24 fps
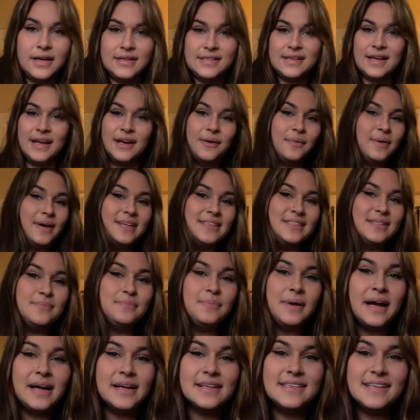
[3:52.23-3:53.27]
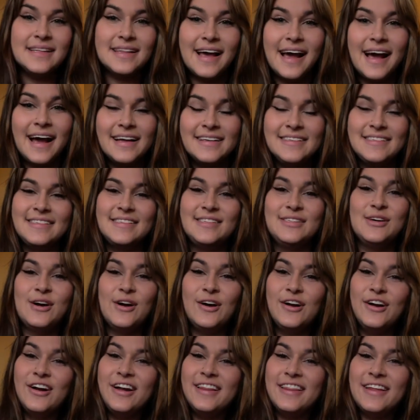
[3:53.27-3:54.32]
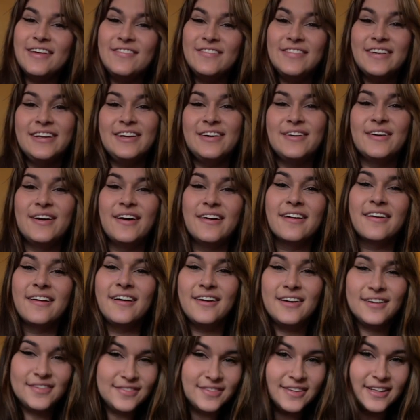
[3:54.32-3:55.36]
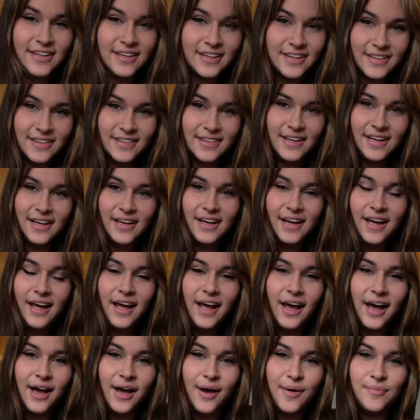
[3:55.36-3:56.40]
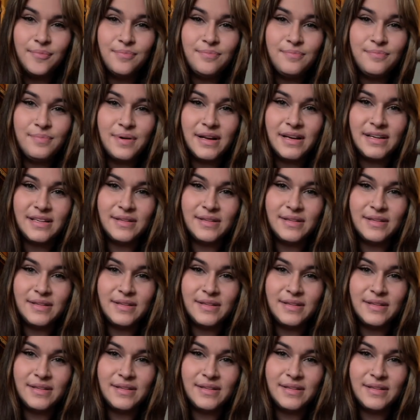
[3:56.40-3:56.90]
Anyways, back to that. Sorry that video got cut off there. But